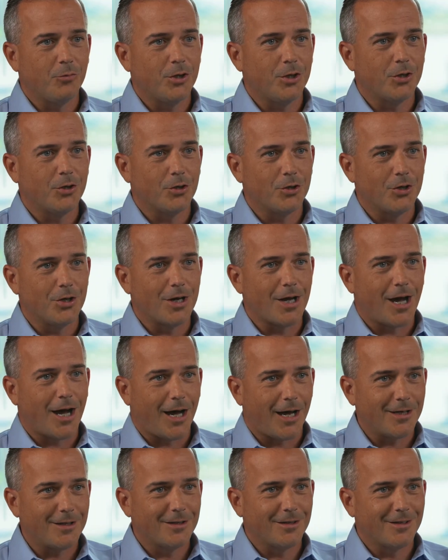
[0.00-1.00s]
we could
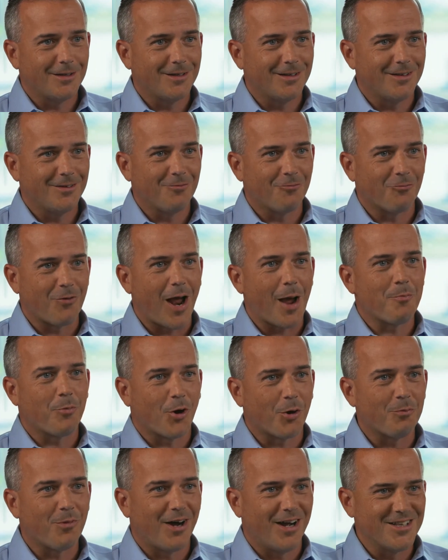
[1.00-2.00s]
not wrap
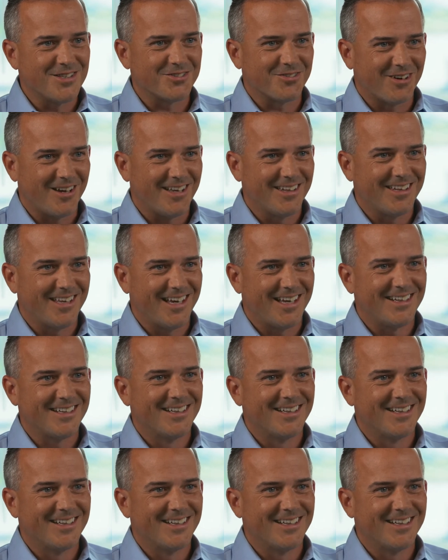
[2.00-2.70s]
our minds around that.